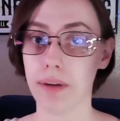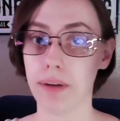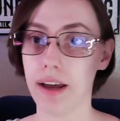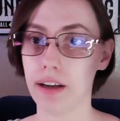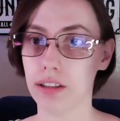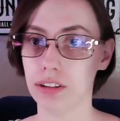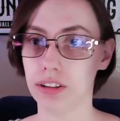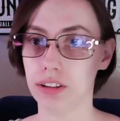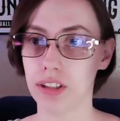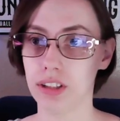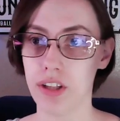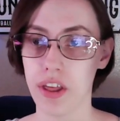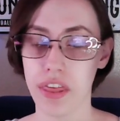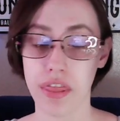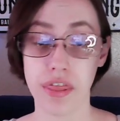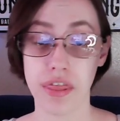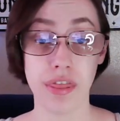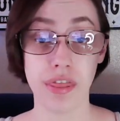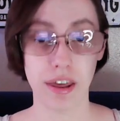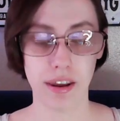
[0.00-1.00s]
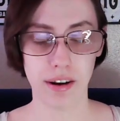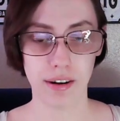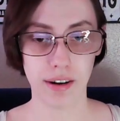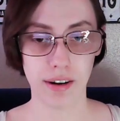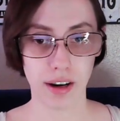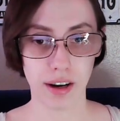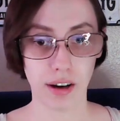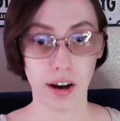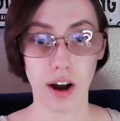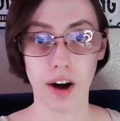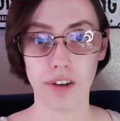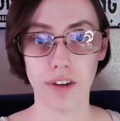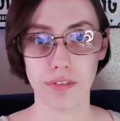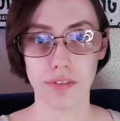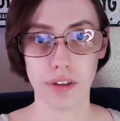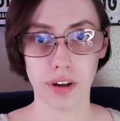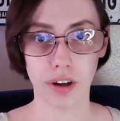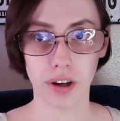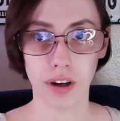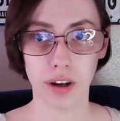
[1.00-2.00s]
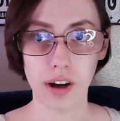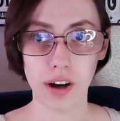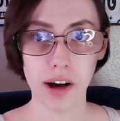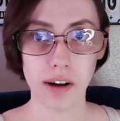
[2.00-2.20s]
as the thinning of the